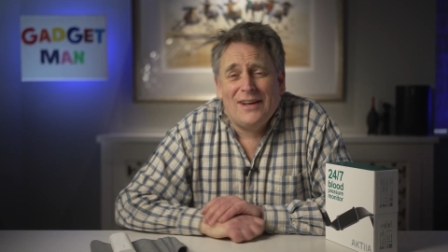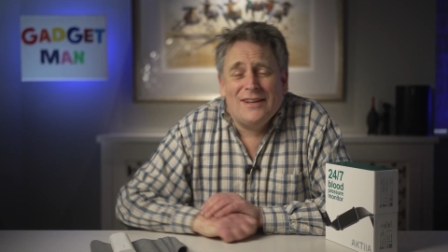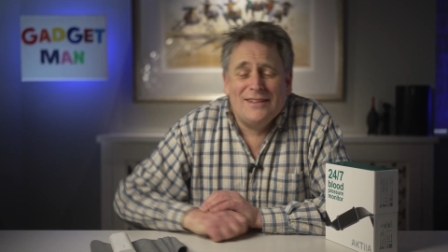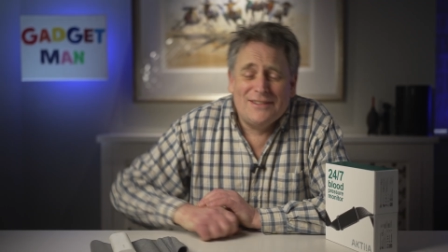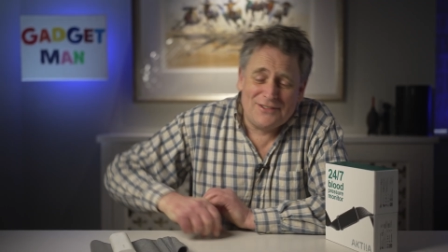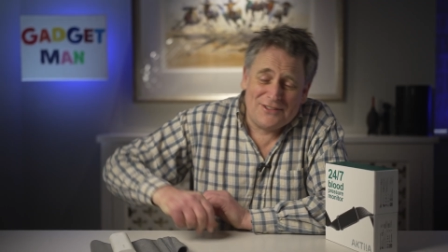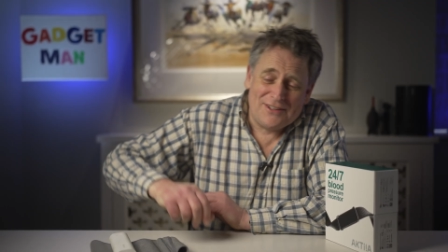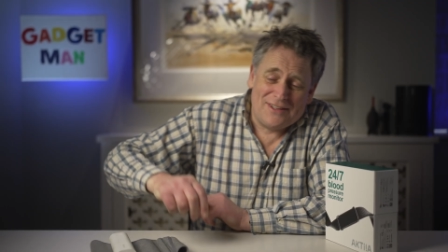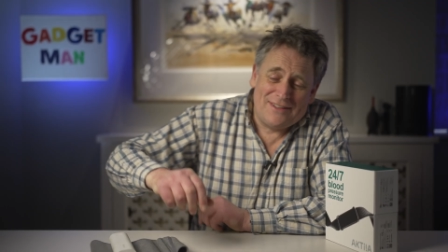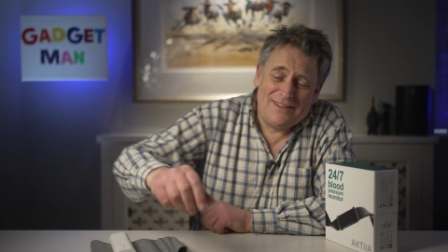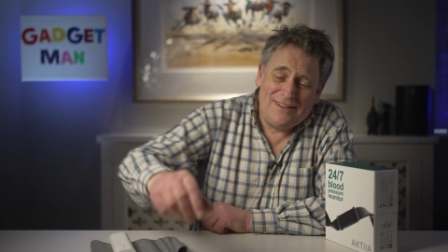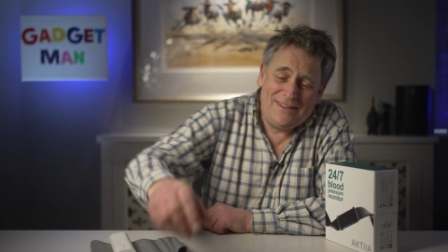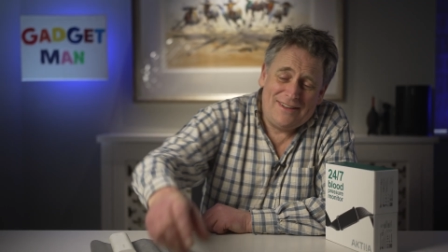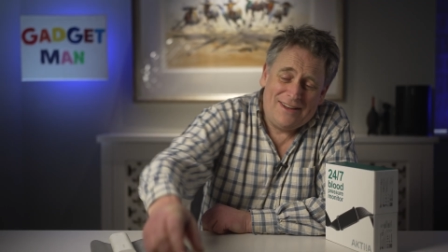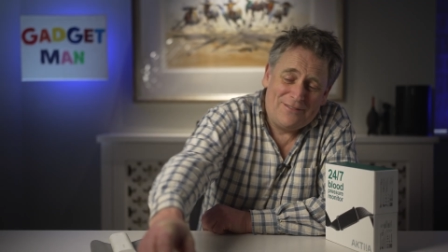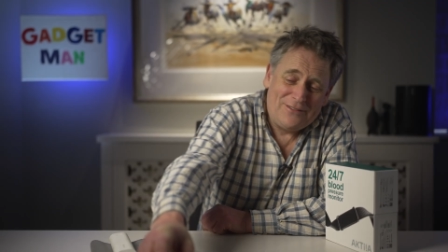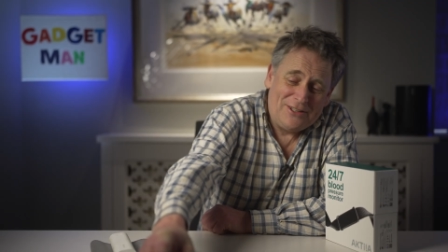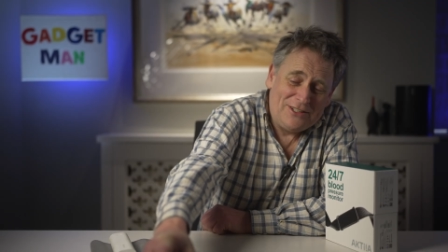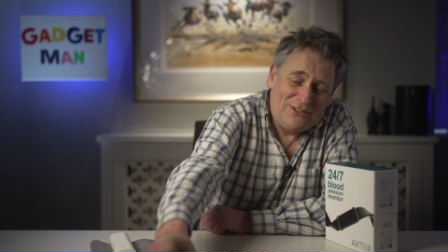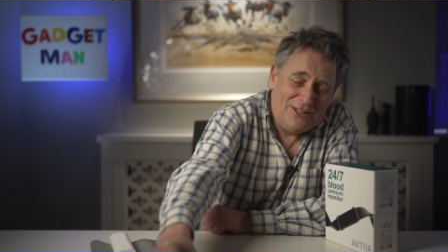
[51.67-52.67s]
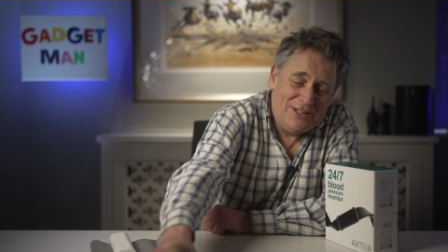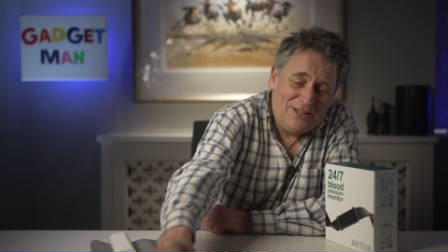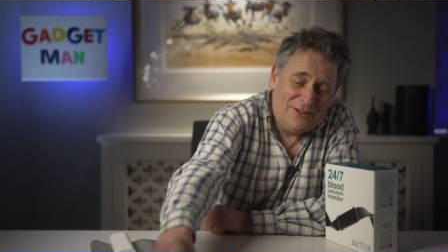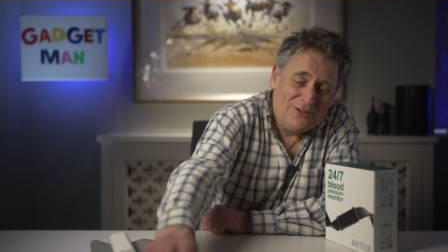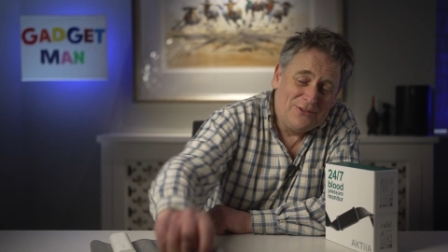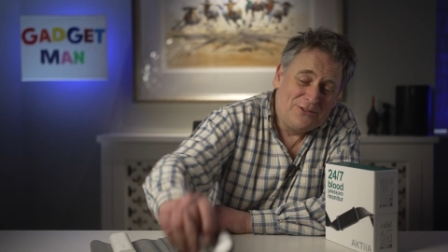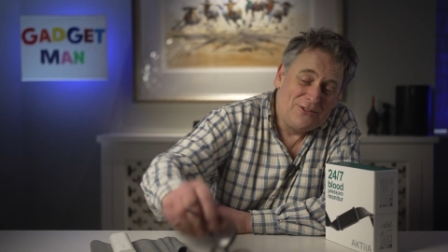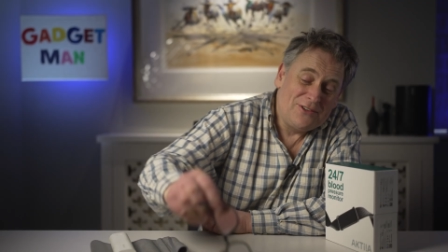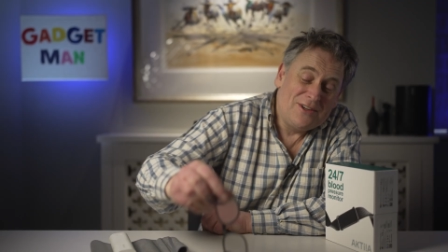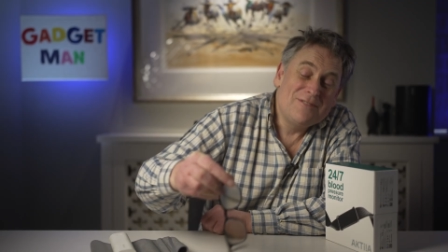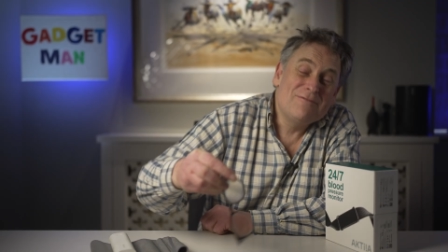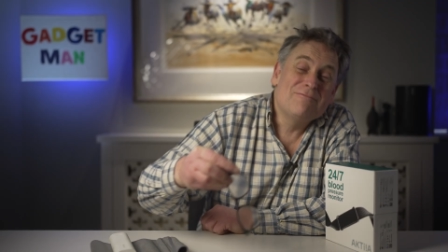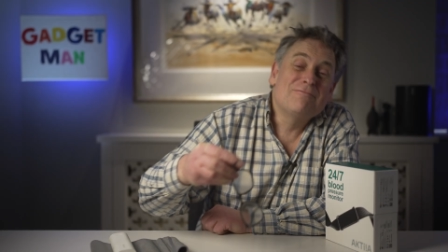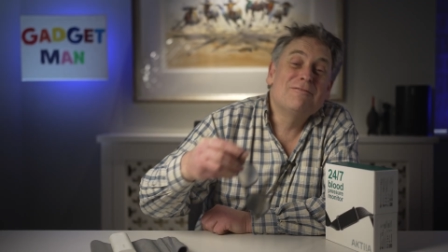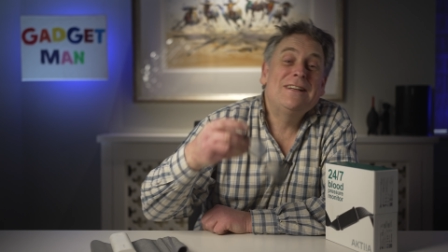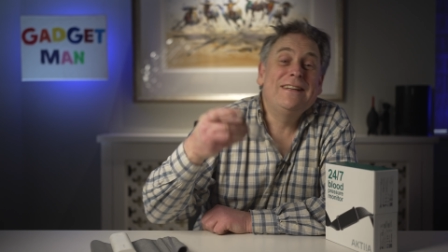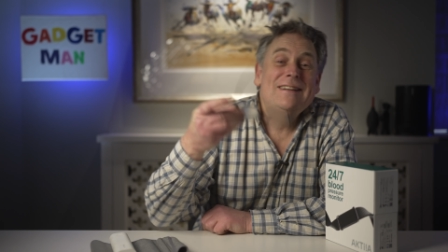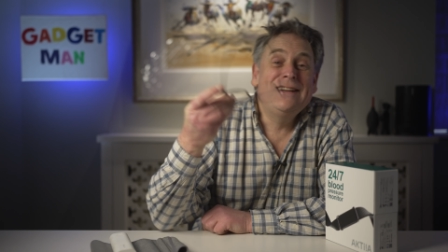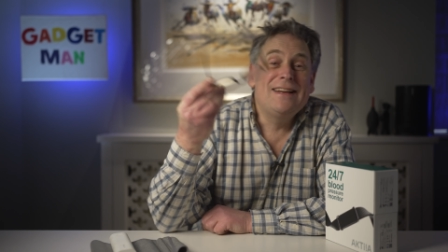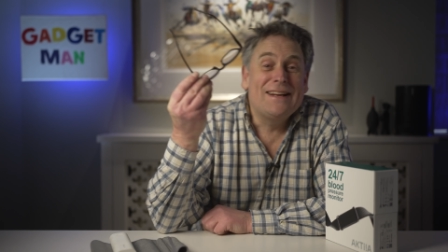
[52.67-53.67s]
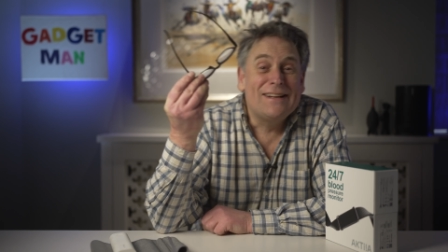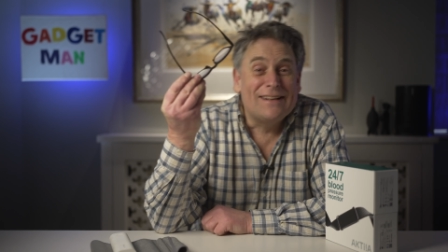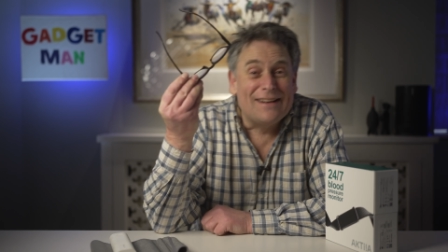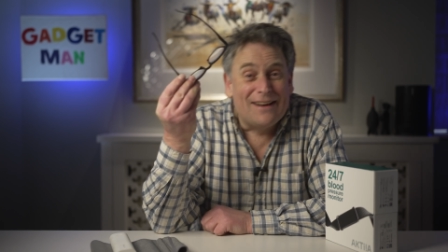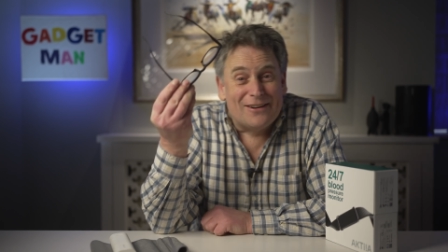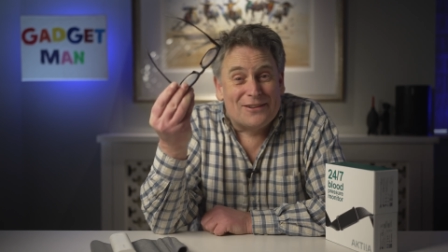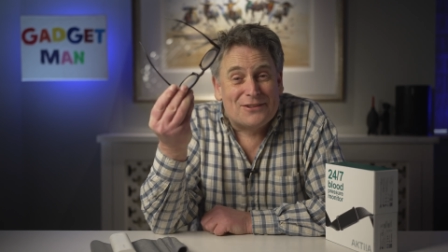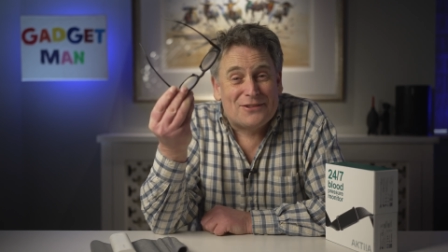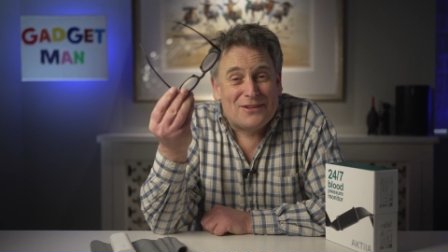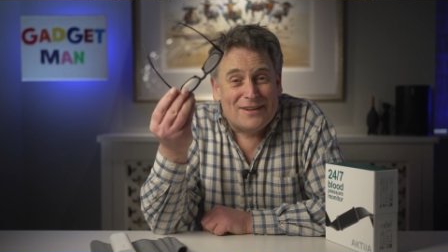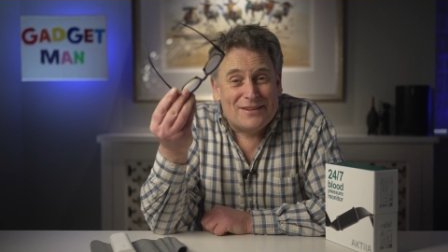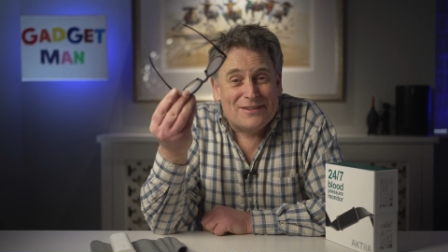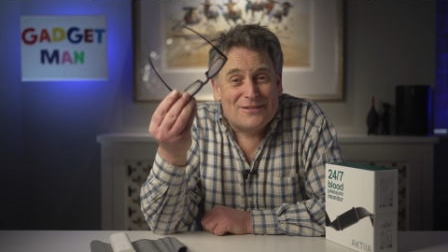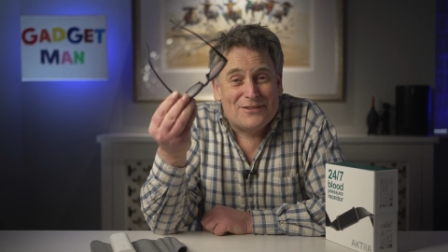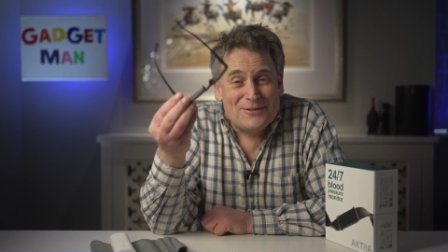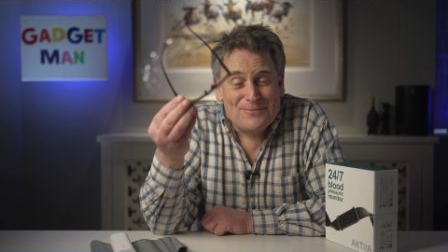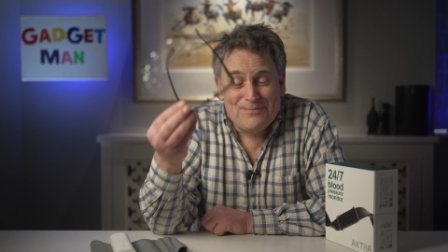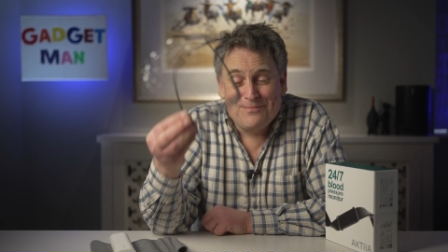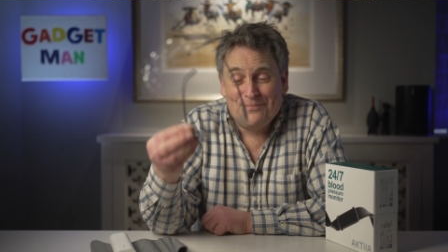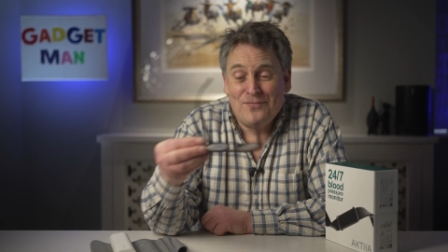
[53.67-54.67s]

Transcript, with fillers: I started having to use reading glasses.